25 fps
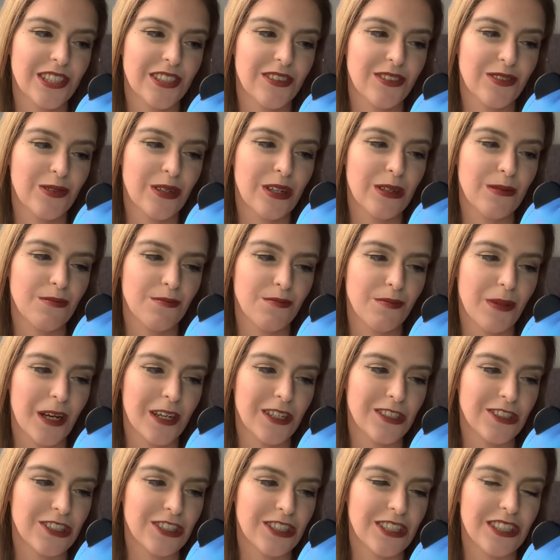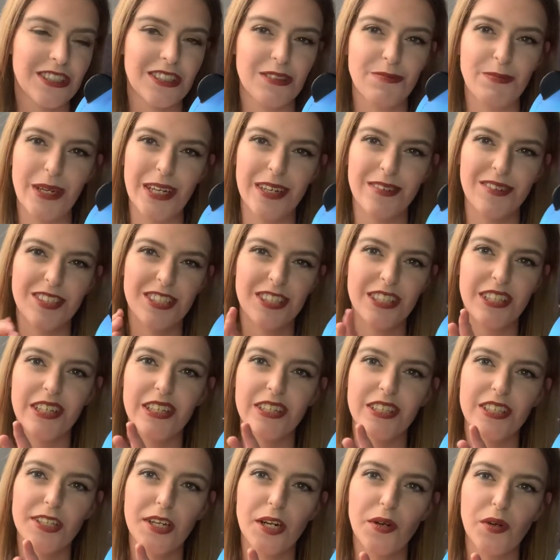When I'm anxious, this being able to see
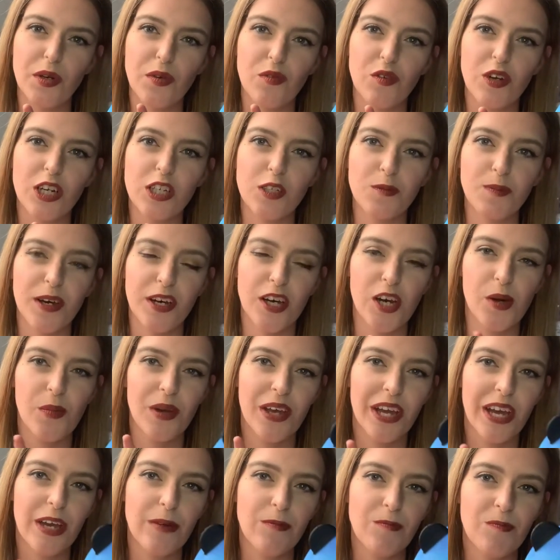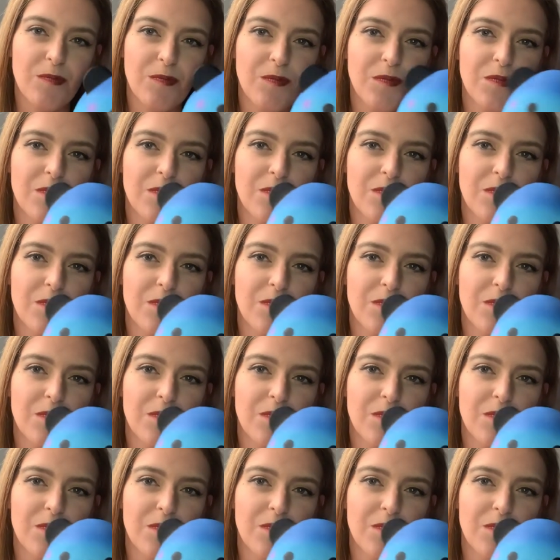it slowly rise back up again.